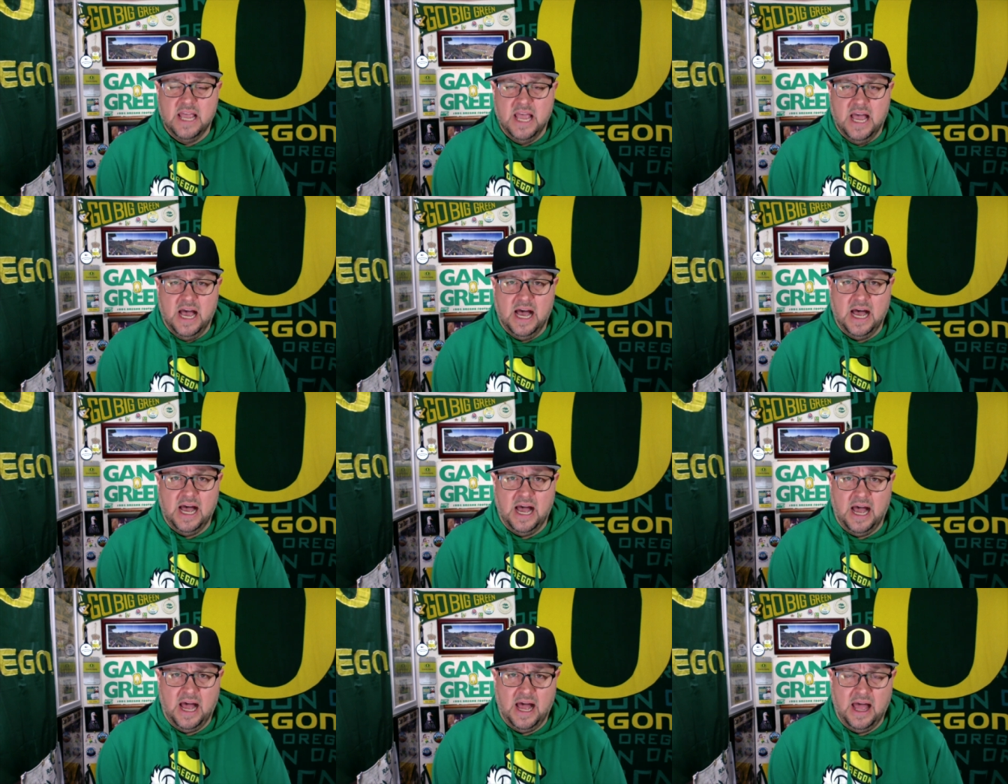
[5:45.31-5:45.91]

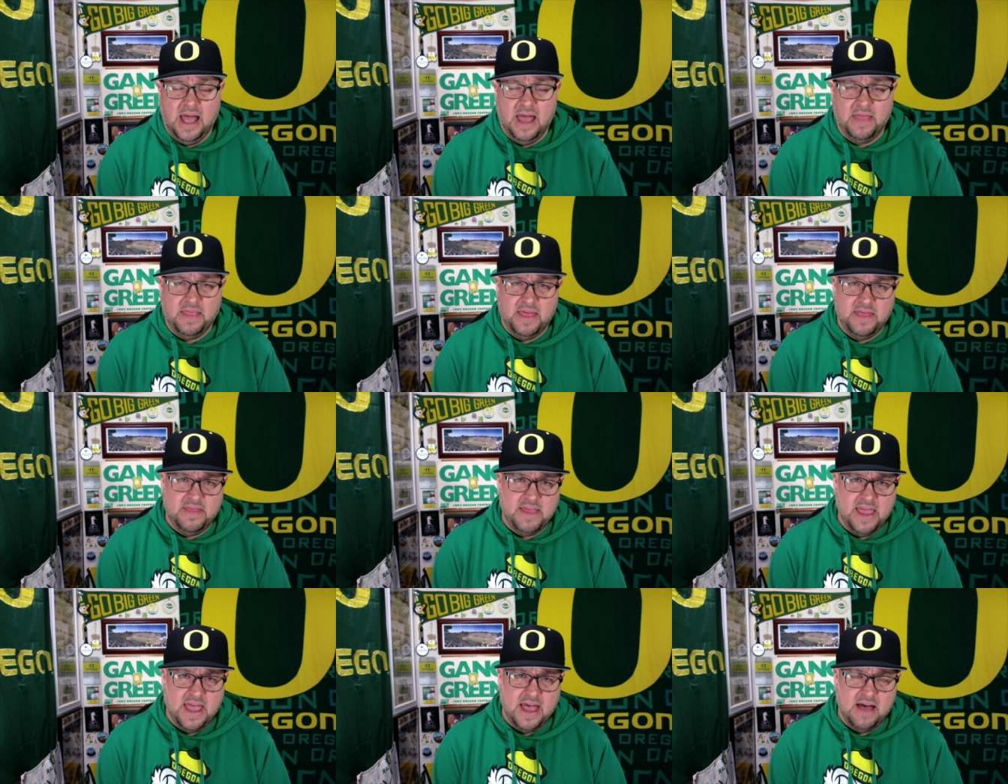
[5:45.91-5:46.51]
Uh, and then
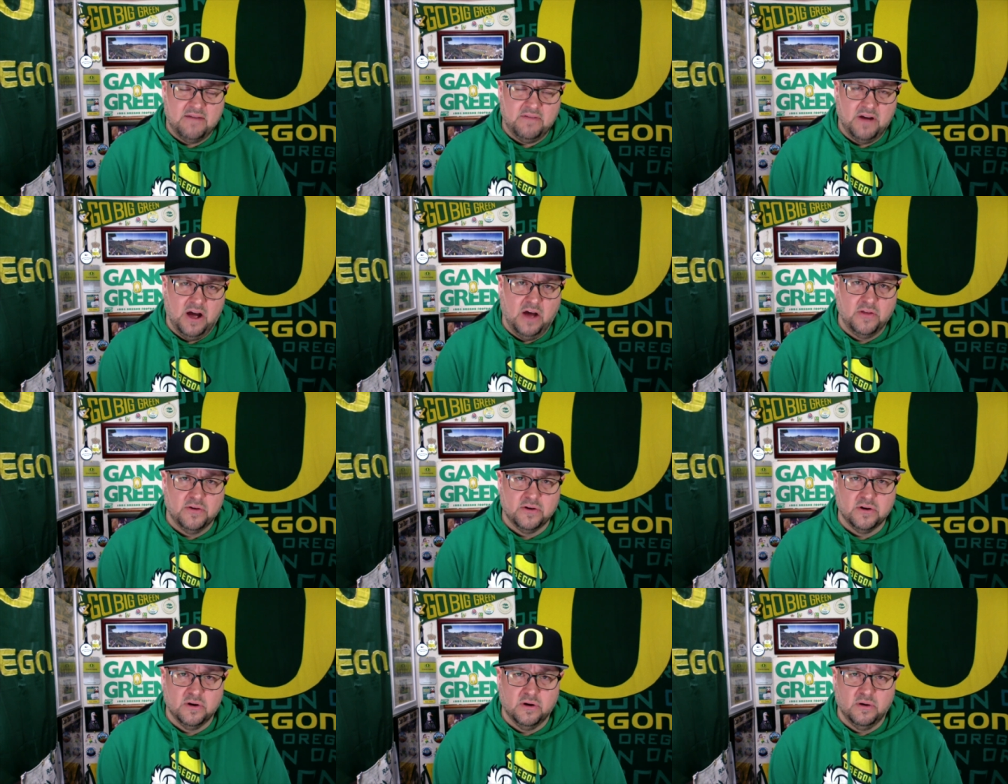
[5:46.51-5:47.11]
they have
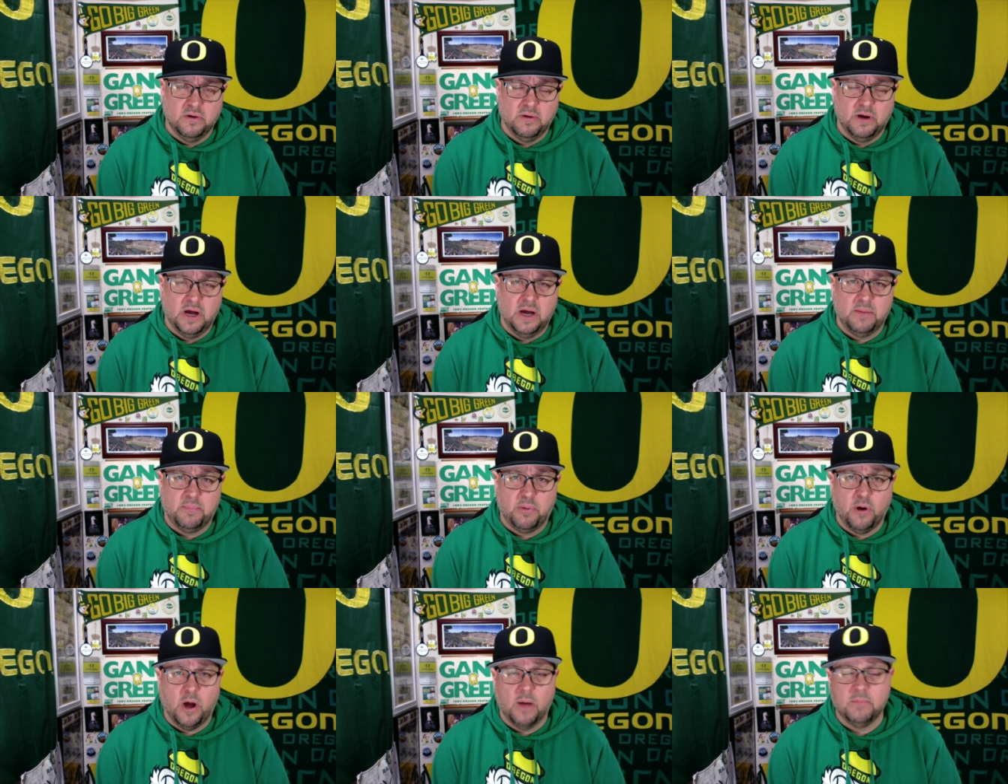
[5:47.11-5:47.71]
other uh,
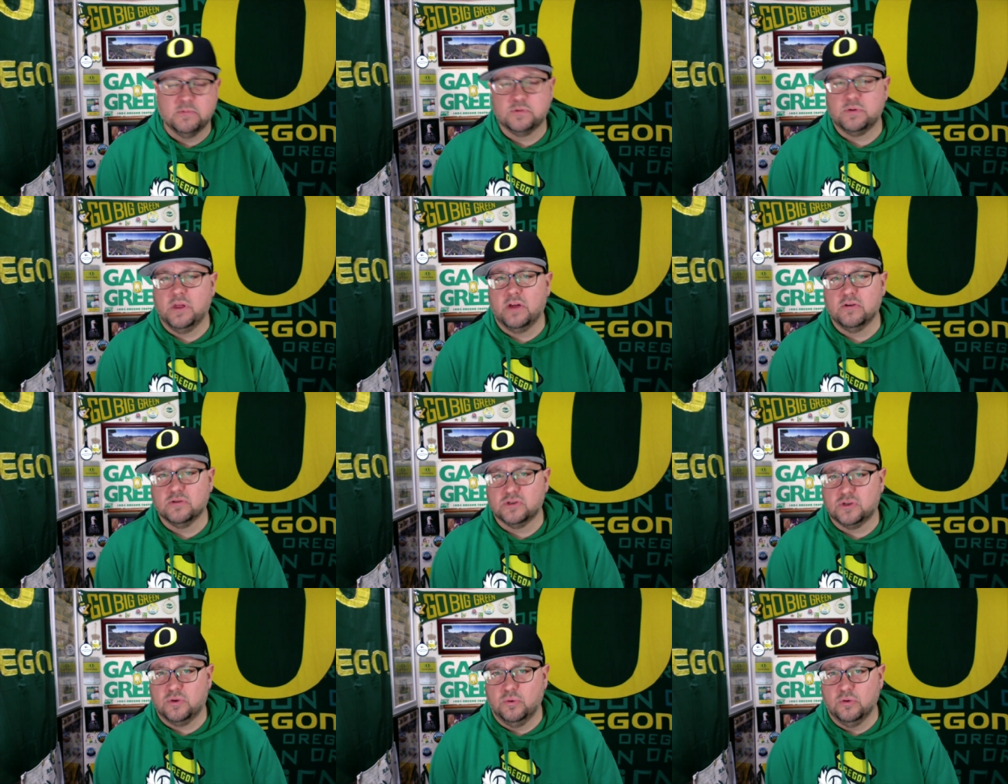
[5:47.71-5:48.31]
problems with
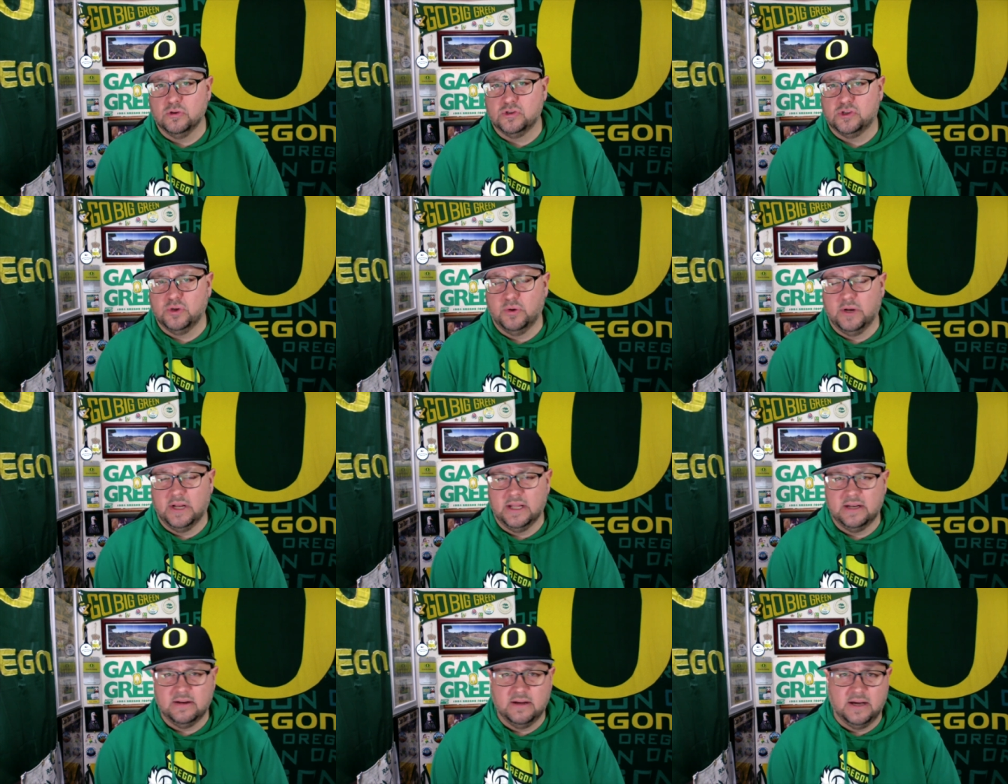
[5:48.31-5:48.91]
other schools doing
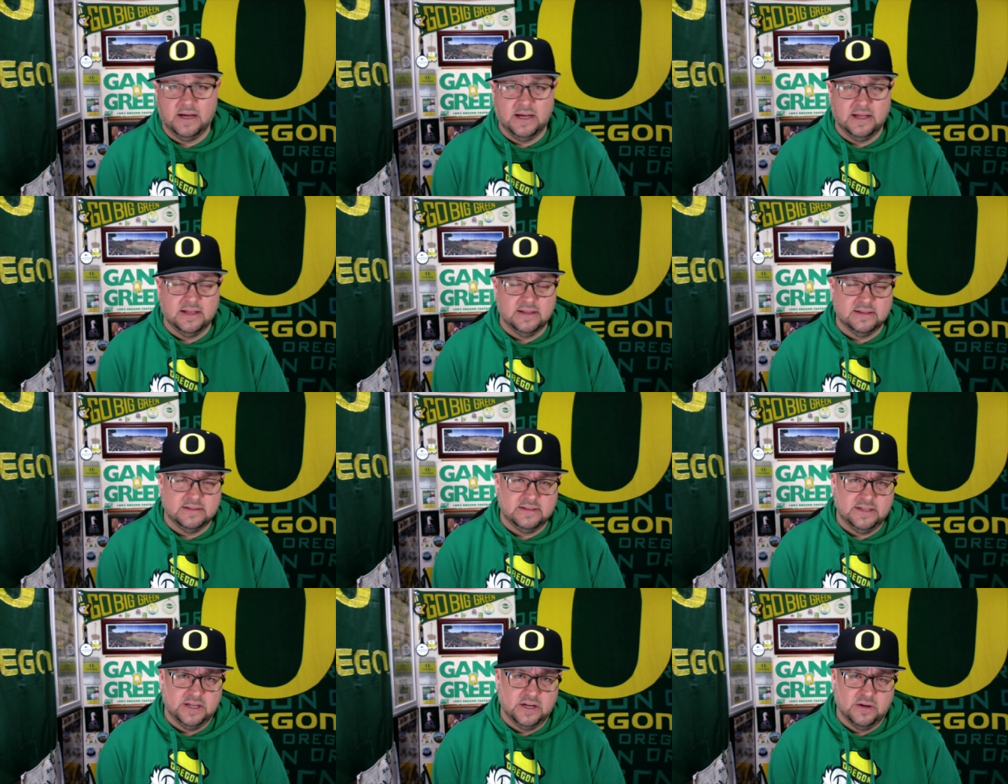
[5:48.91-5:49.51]
it. Uh,
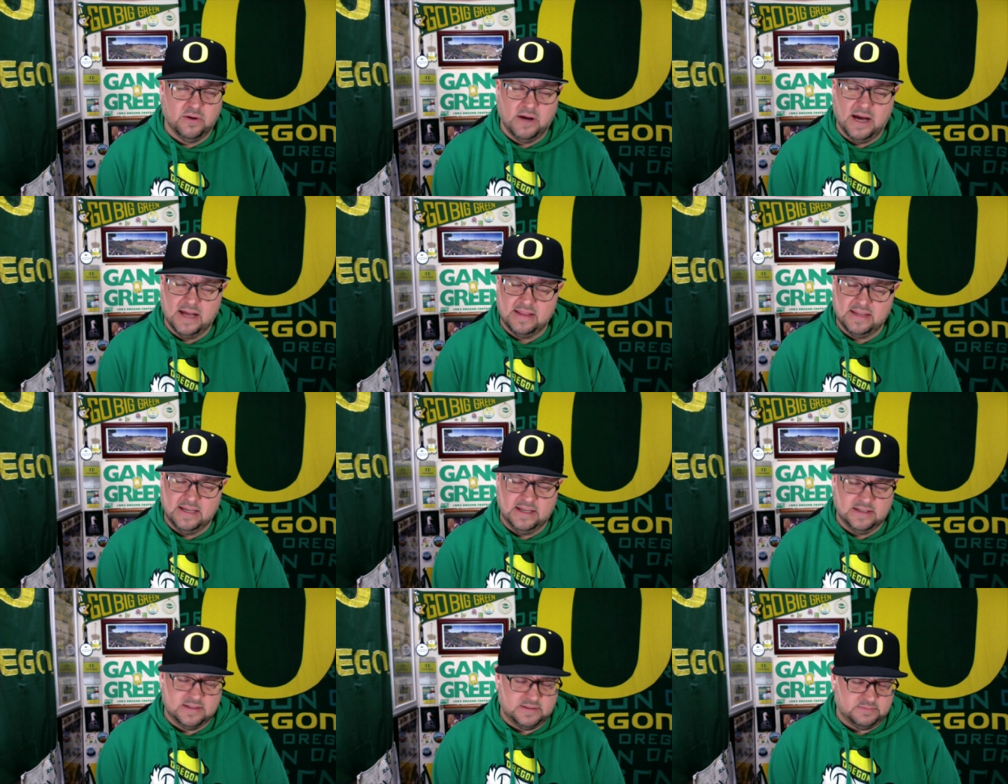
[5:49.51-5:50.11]
you know, I
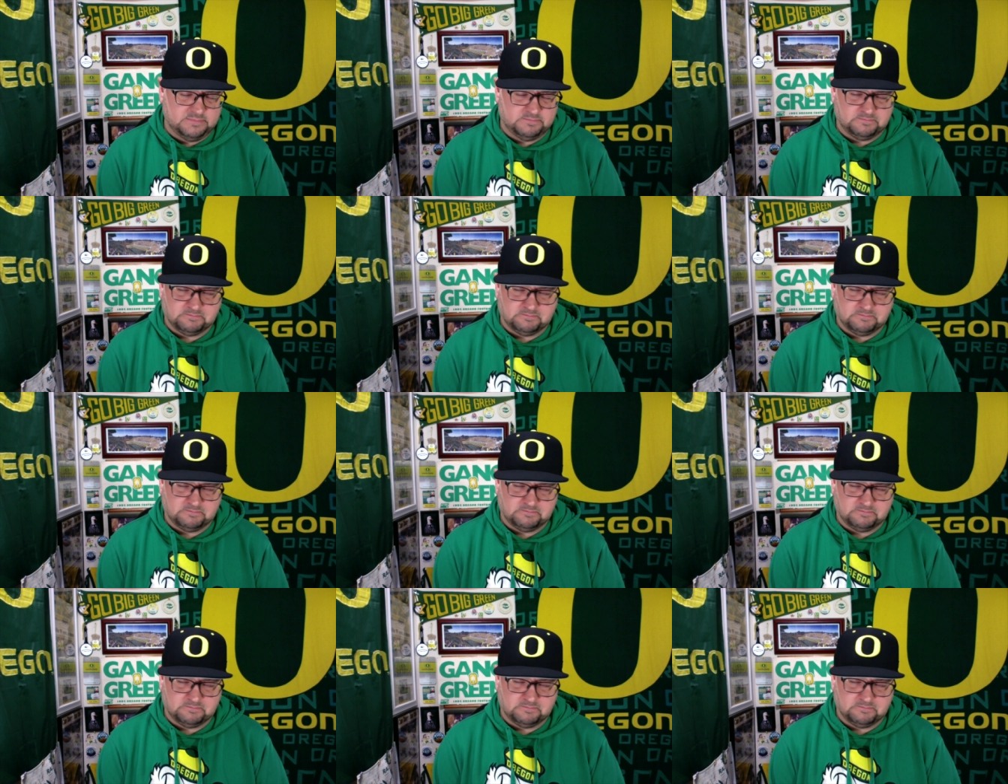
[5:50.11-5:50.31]
think it's